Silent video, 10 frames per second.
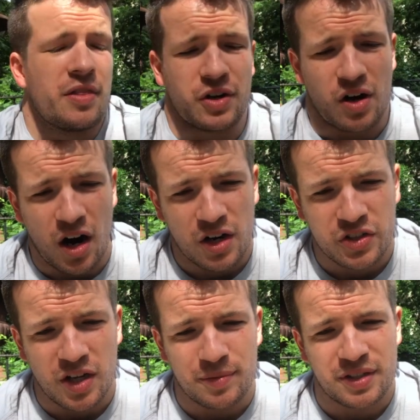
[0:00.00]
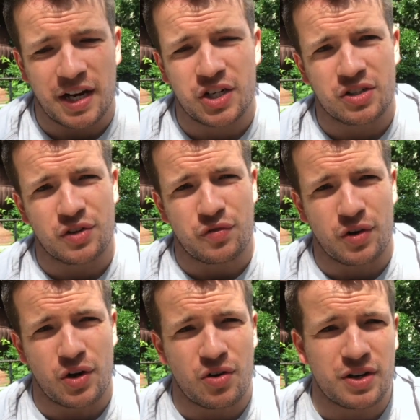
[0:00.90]
There are some sections of
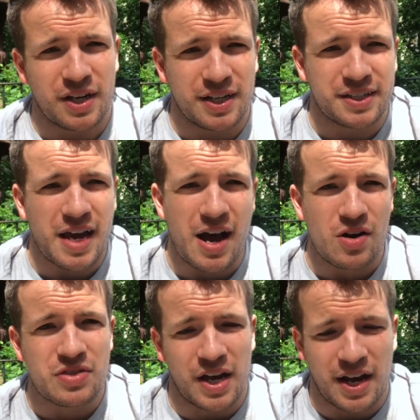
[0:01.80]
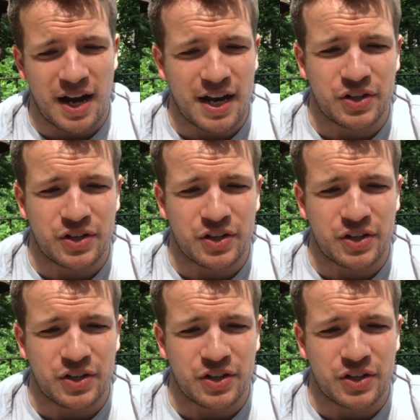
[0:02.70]
road in town that I